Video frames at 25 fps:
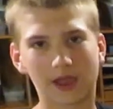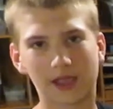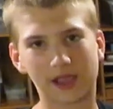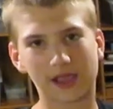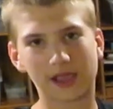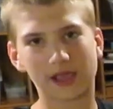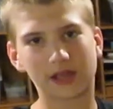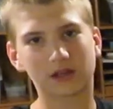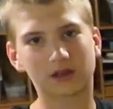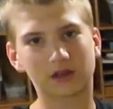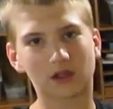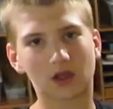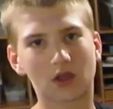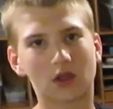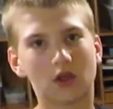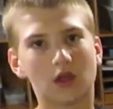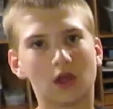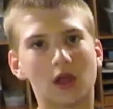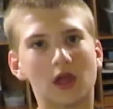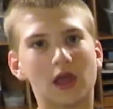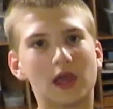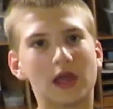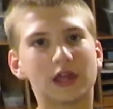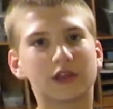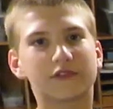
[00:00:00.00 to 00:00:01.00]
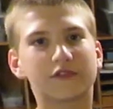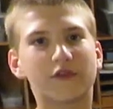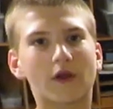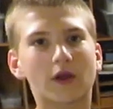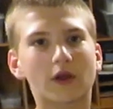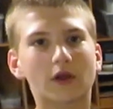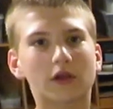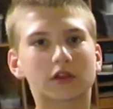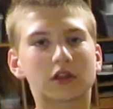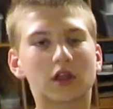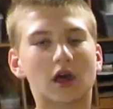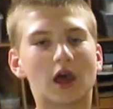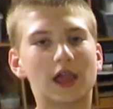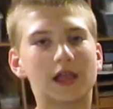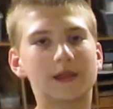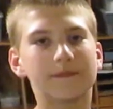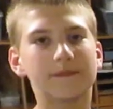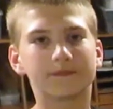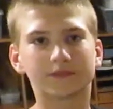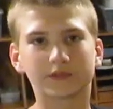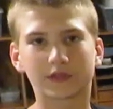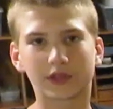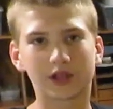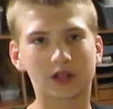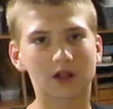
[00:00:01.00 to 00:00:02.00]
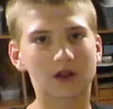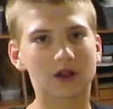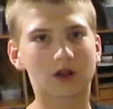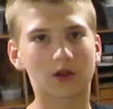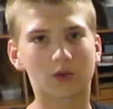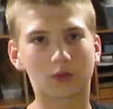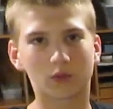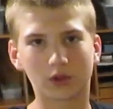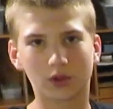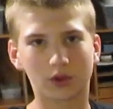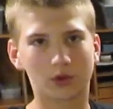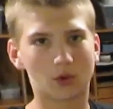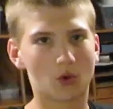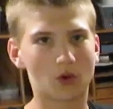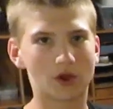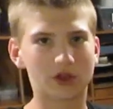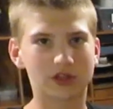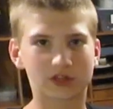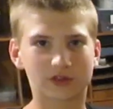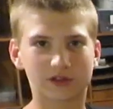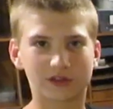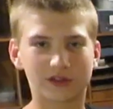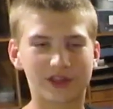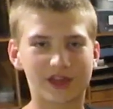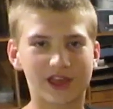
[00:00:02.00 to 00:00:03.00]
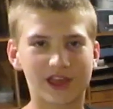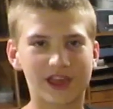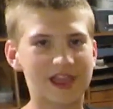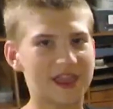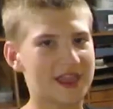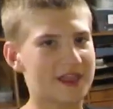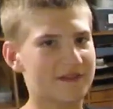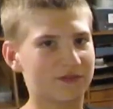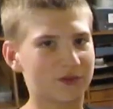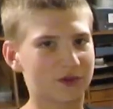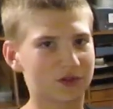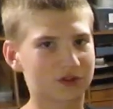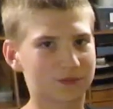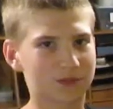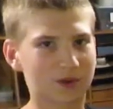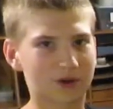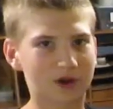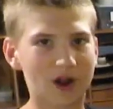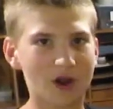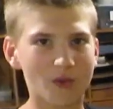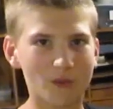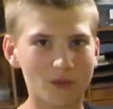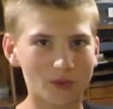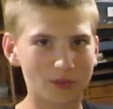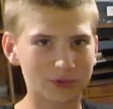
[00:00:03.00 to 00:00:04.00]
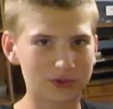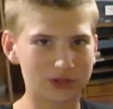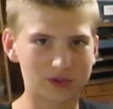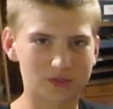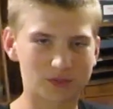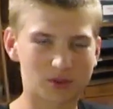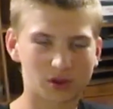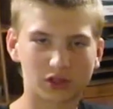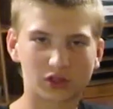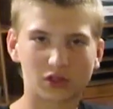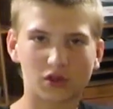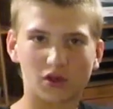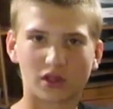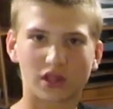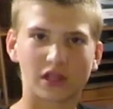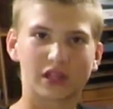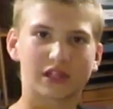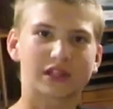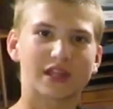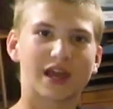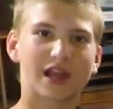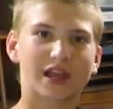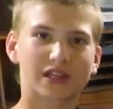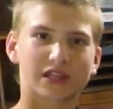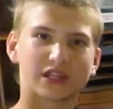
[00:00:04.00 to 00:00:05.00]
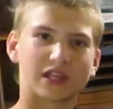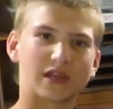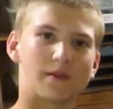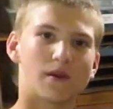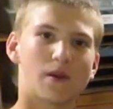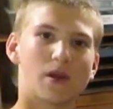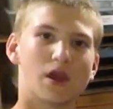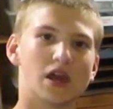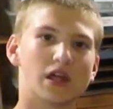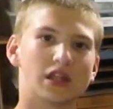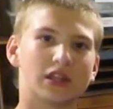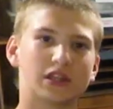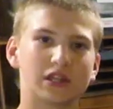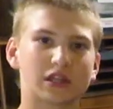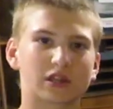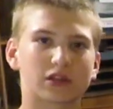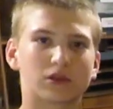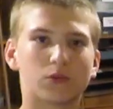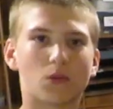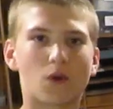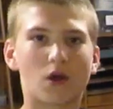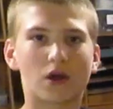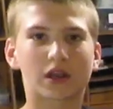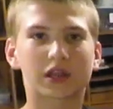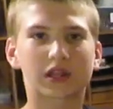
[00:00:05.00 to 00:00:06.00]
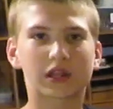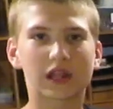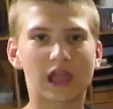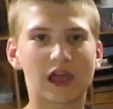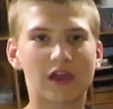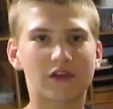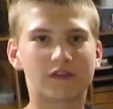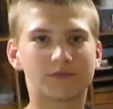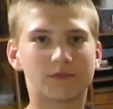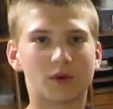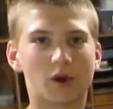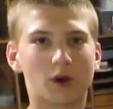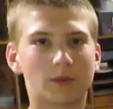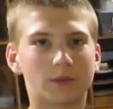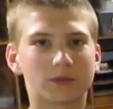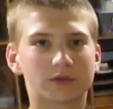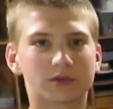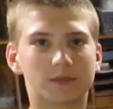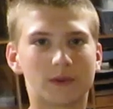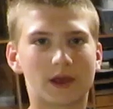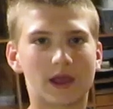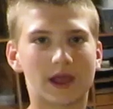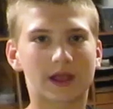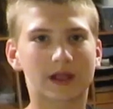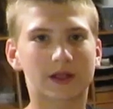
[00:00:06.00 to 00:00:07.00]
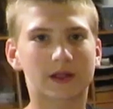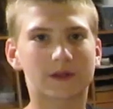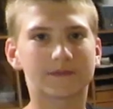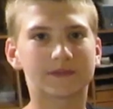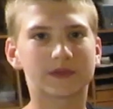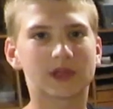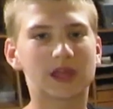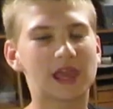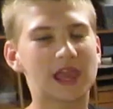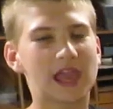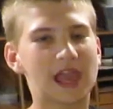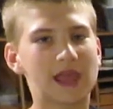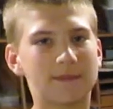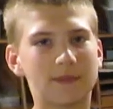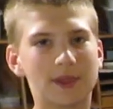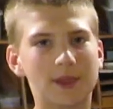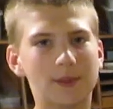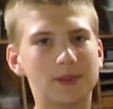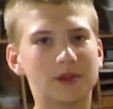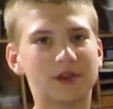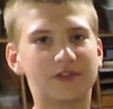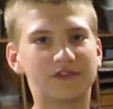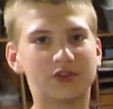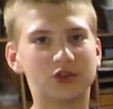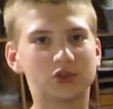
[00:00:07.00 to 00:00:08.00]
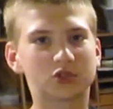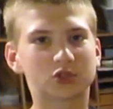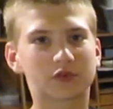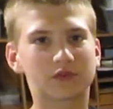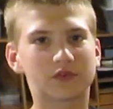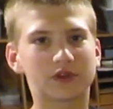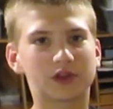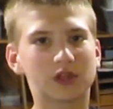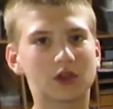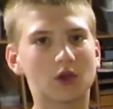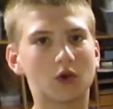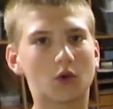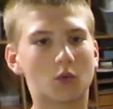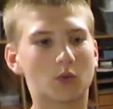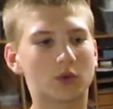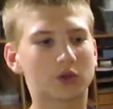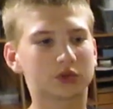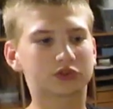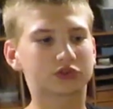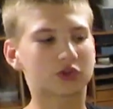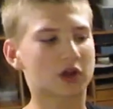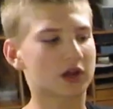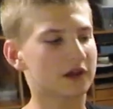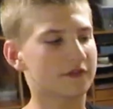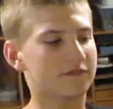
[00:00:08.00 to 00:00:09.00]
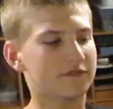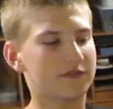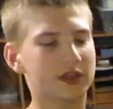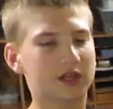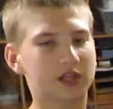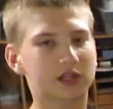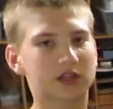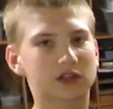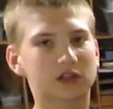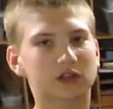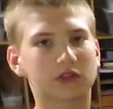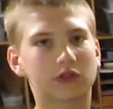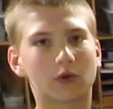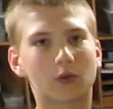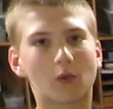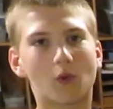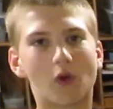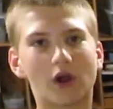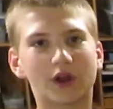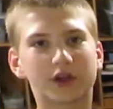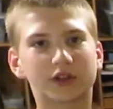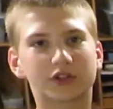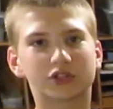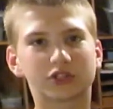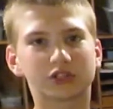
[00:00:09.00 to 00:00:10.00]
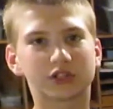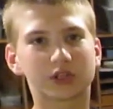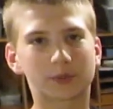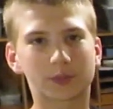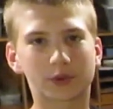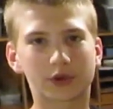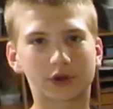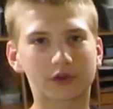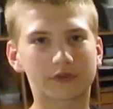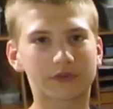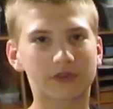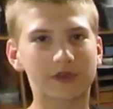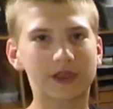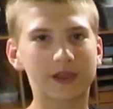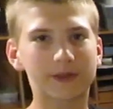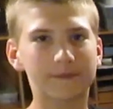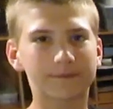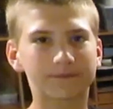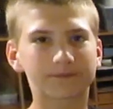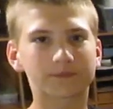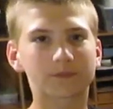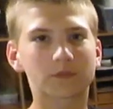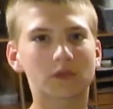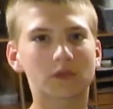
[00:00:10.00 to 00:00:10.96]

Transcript: And uh, as far as I'm here, we'll always, if those burn out, we'll just put the exact same 6 watt style bulbs back. And maybe in a future video, we'll try to fix the wattage limiter thing.